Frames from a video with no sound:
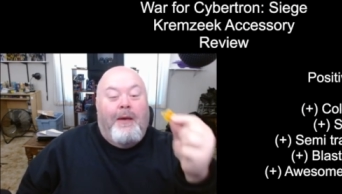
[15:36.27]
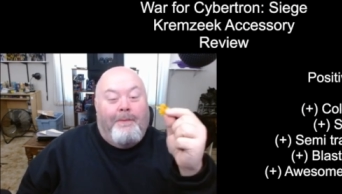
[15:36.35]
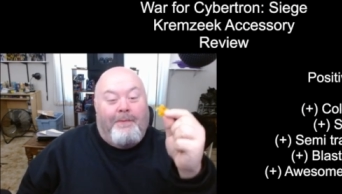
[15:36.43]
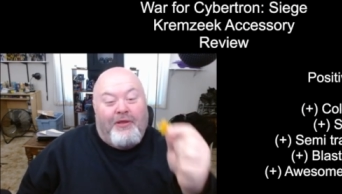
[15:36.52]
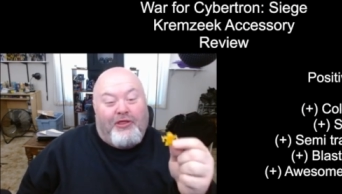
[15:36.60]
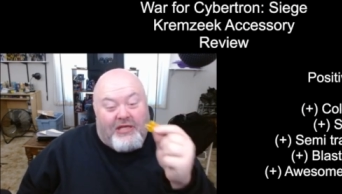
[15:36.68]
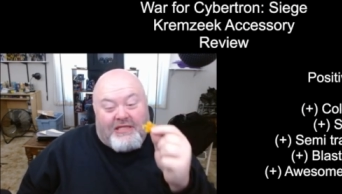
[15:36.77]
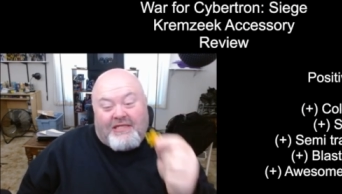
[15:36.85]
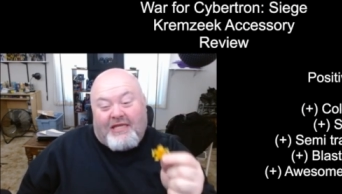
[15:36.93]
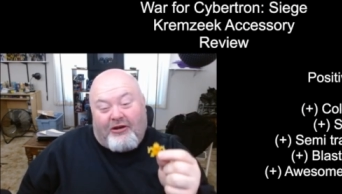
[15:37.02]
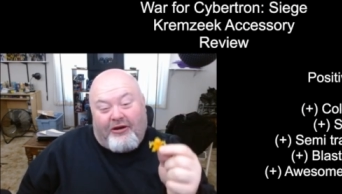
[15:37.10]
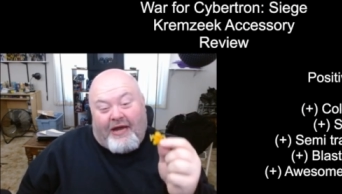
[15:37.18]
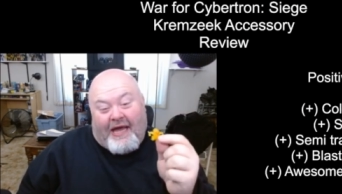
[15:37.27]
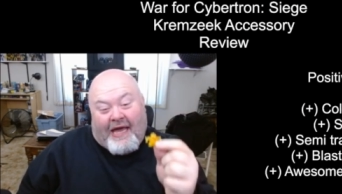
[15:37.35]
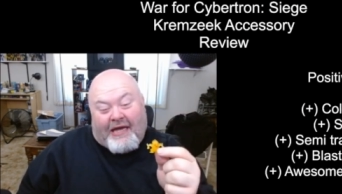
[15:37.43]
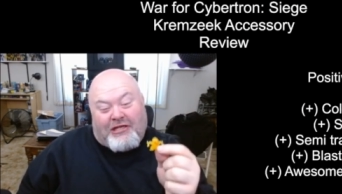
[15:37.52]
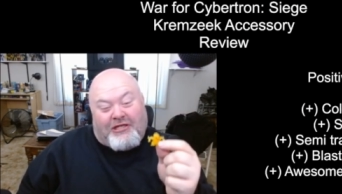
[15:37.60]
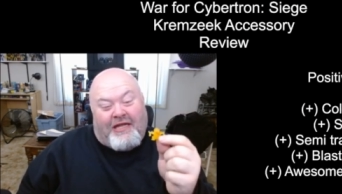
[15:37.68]
But this sucker
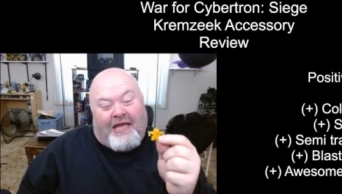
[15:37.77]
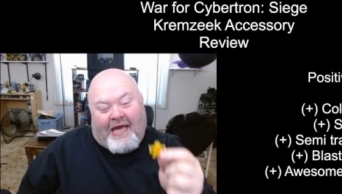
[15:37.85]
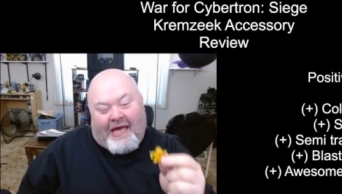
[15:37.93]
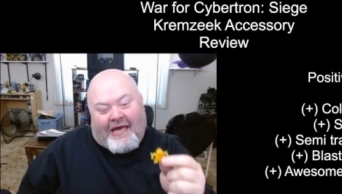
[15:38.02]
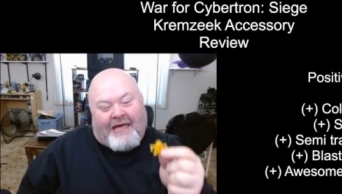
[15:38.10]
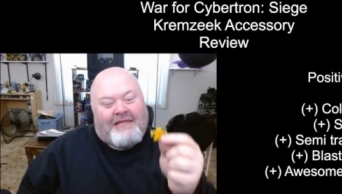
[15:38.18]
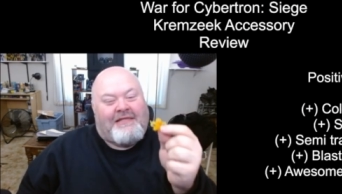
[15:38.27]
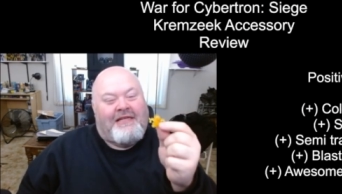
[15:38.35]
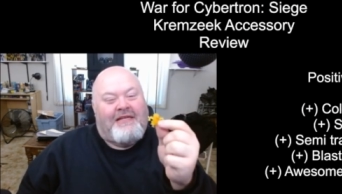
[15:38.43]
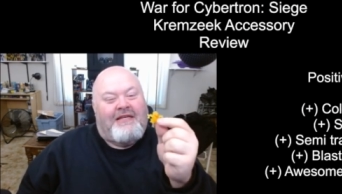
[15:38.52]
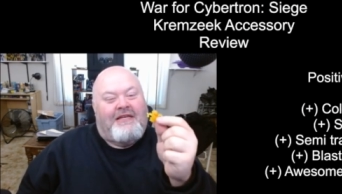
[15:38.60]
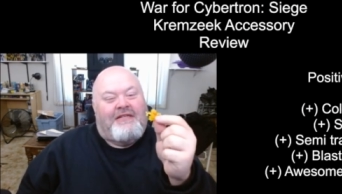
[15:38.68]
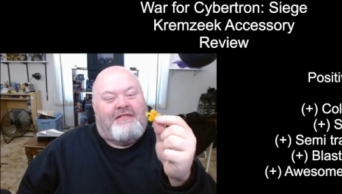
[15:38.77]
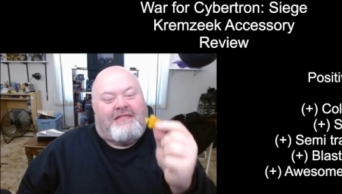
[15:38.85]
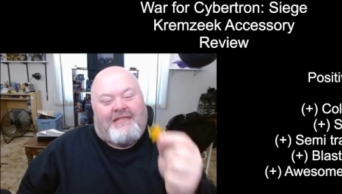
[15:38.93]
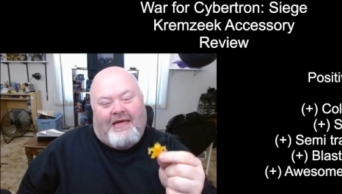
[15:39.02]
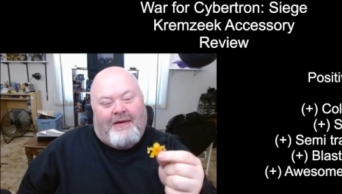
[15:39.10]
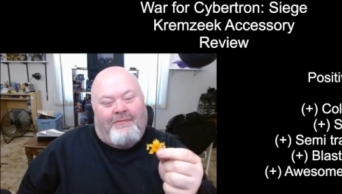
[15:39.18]
actually has
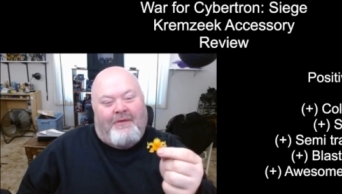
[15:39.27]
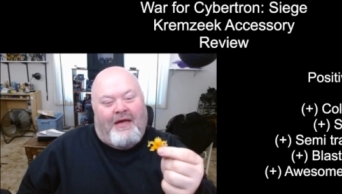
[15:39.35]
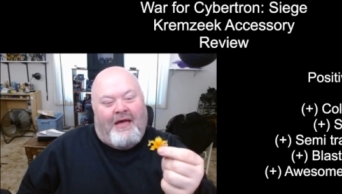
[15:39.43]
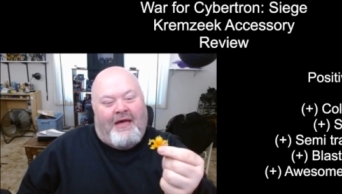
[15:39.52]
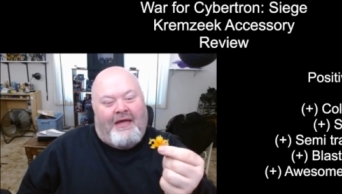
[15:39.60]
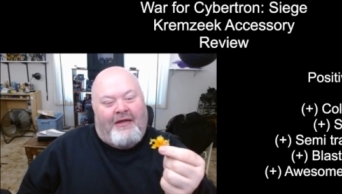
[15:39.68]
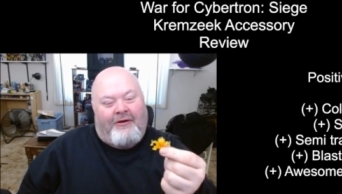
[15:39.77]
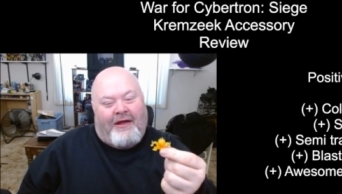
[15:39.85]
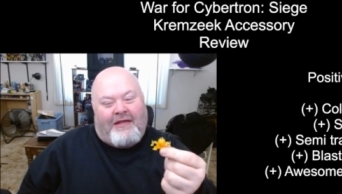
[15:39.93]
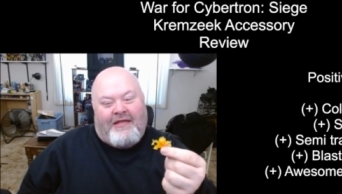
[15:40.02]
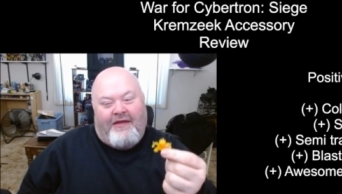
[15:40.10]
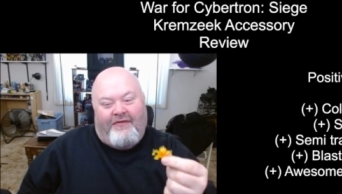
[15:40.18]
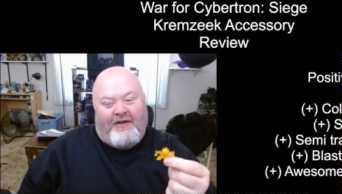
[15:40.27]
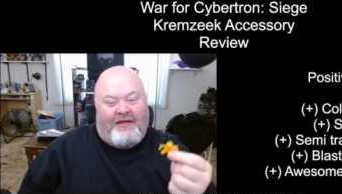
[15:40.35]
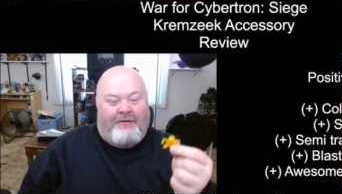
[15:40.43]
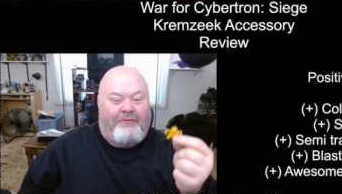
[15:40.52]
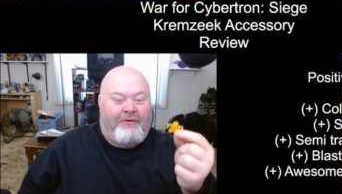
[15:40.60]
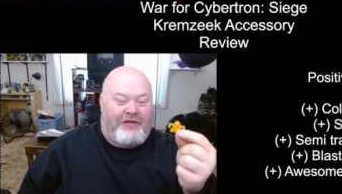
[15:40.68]
some uh,
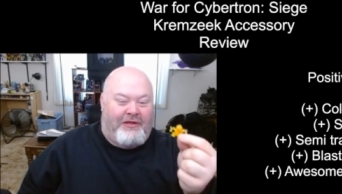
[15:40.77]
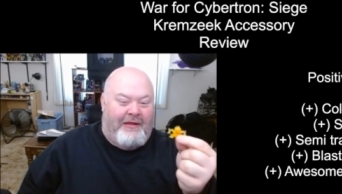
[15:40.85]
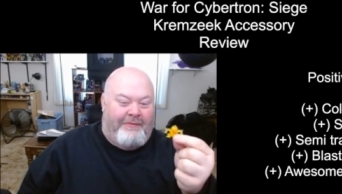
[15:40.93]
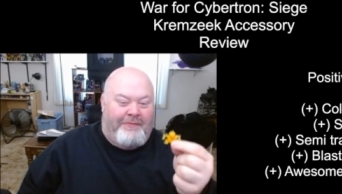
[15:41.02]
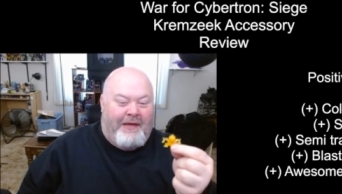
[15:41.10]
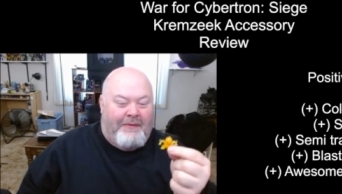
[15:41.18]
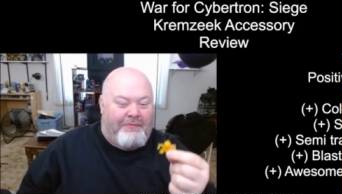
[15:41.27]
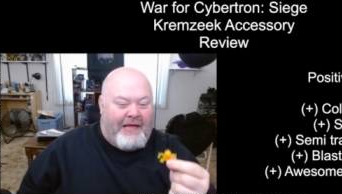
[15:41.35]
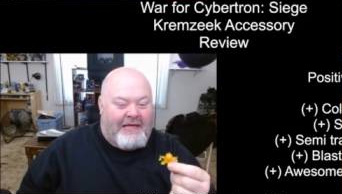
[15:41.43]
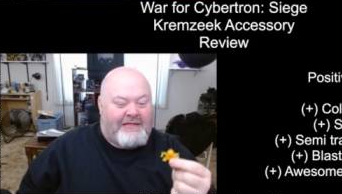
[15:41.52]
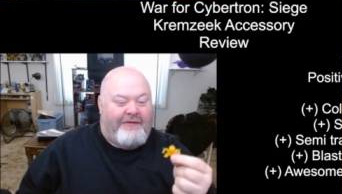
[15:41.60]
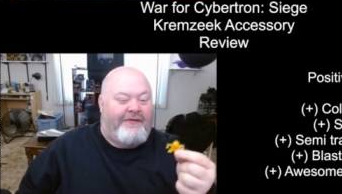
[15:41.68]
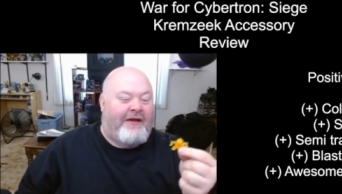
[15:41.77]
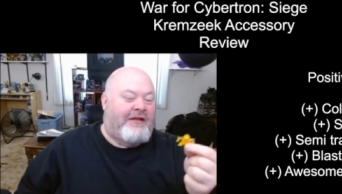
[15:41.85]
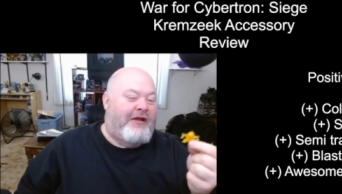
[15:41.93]
interactivity with it being a blast effect.